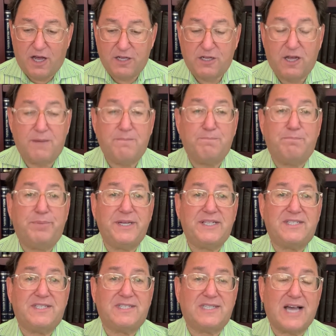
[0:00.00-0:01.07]
Adam
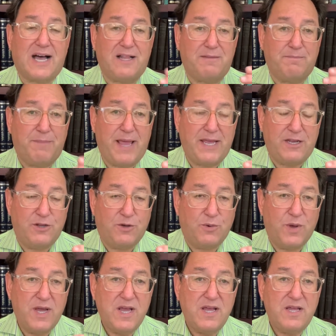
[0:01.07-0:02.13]

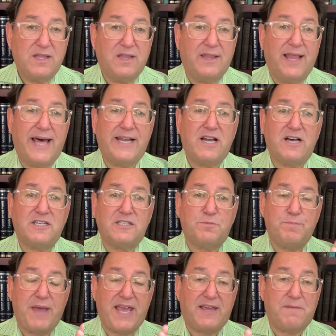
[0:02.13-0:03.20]
Bitsalmenu, let us
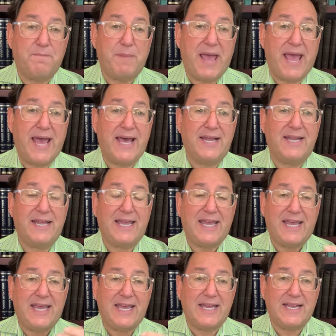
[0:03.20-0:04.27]
make man
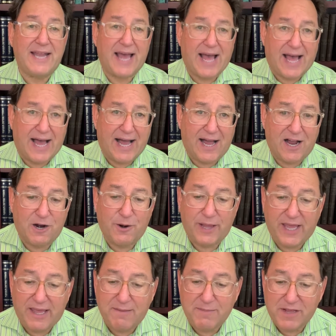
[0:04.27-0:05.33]
in our
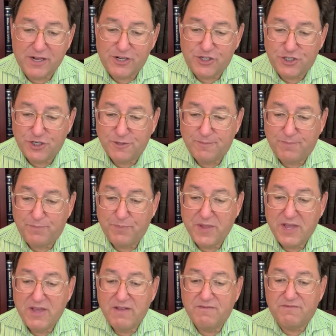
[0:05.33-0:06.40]
image.
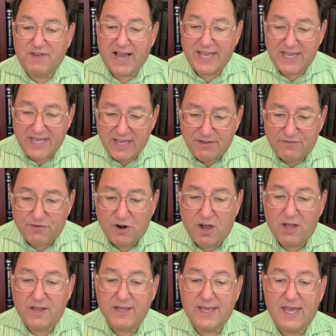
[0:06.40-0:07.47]

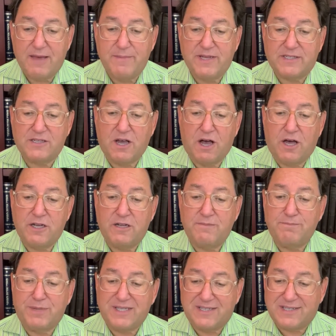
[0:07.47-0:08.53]
Vayivra Elokim es
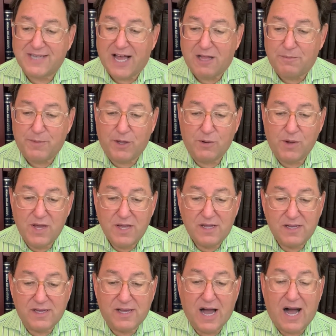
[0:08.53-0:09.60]
Adam Bitsalmo,
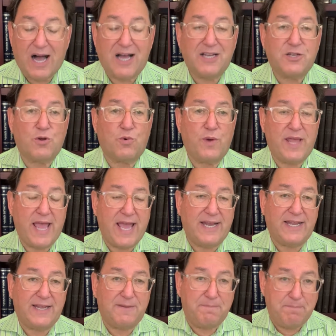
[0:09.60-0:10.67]
God
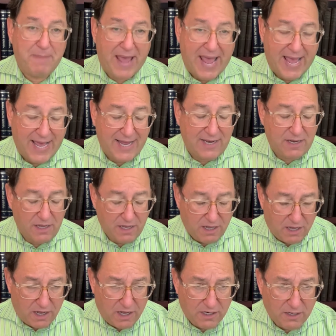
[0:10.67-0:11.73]
created man,
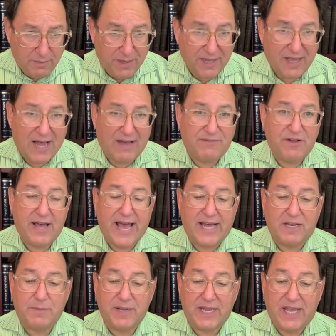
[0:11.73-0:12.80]
Adam and Chava,
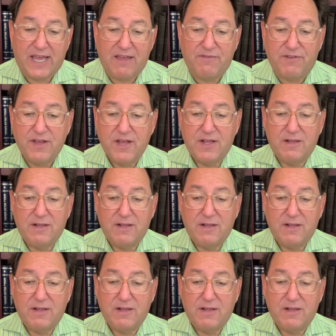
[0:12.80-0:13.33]
Adam and Eve,